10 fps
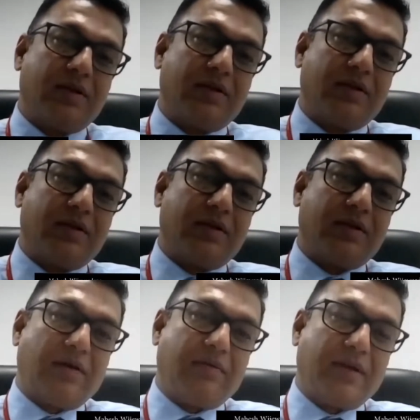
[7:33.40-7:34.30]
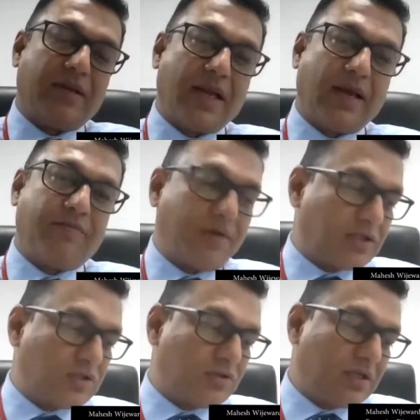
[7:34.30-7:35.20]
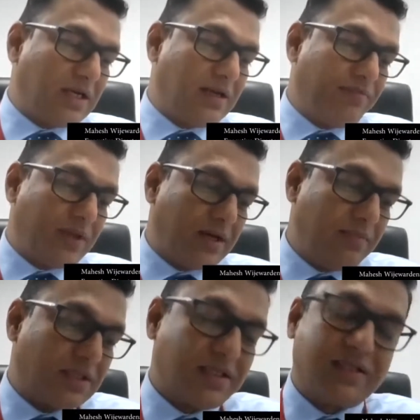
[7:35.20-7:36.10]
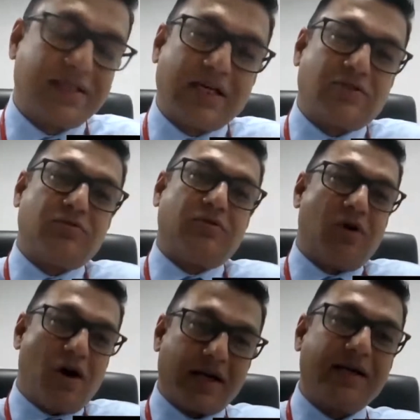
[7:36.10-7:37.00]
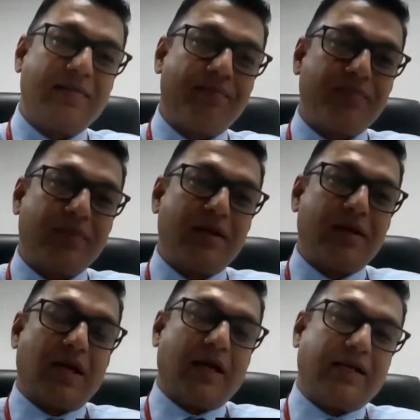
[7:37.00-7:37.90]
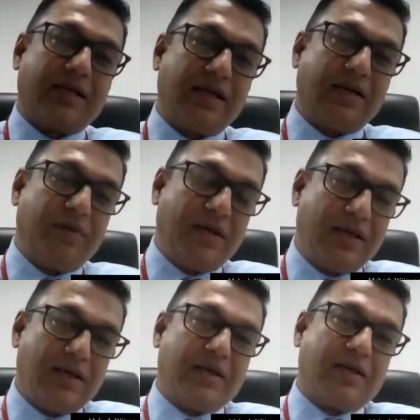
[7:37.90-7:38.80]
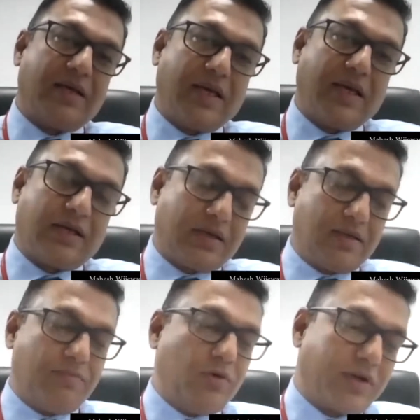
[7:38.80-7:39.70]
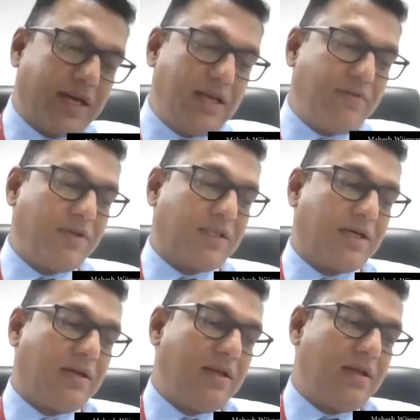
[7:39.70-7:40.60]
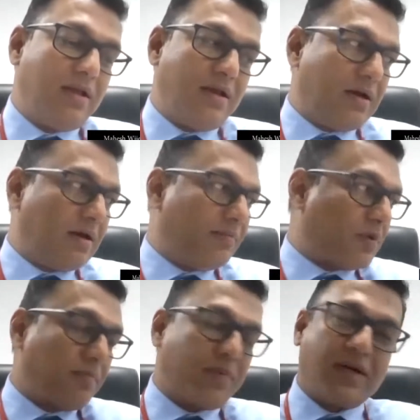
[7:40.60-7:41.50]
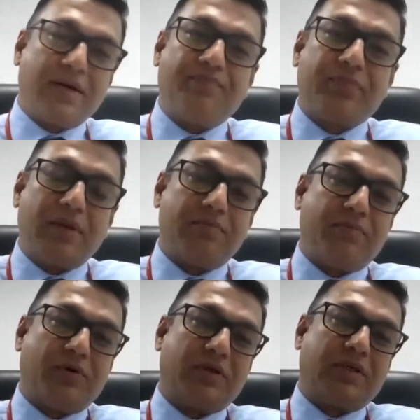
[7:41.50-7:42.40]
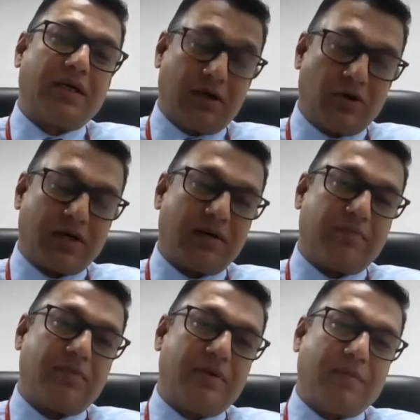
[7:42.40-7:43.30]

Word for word: It should uh, the life has to the the business has to go on until we get more ready with a, a proper import uh, local uh,